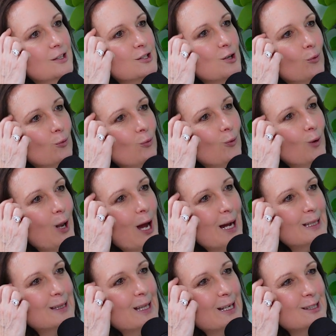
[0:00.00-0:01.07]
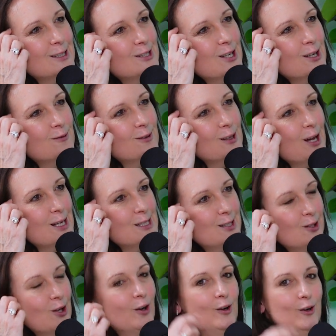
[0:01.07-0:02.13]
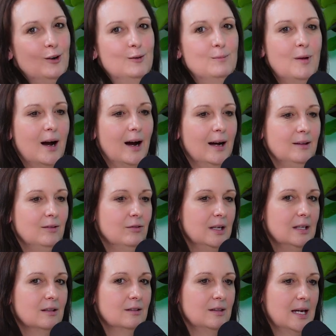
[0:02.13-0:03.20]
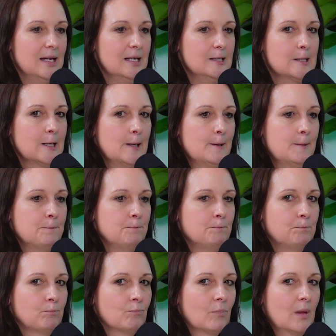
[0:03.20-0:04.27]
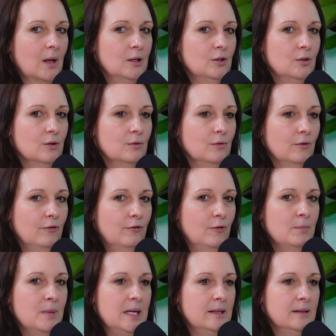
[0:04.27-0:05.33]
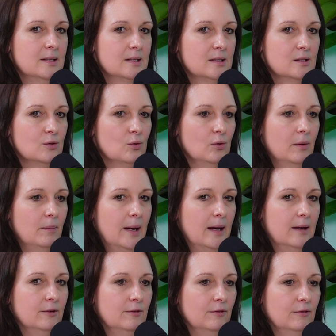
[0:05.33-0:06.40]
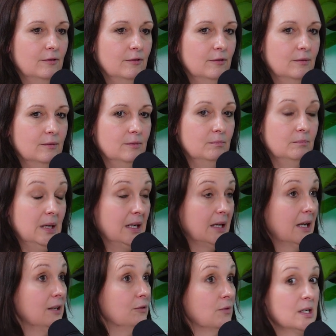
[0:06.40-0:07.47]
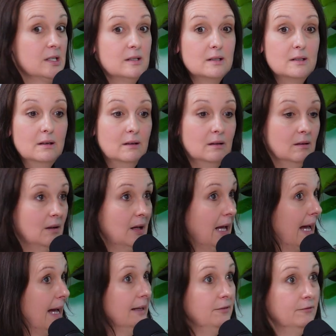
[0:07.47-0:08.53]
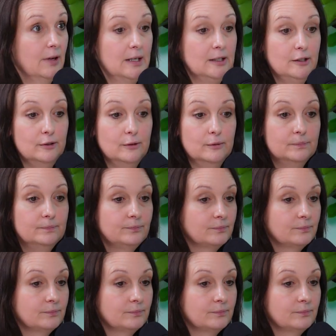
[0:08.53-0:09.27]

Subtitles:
don't like that generalized term. I think there's, for me, this is all about mitigating risk, adding value,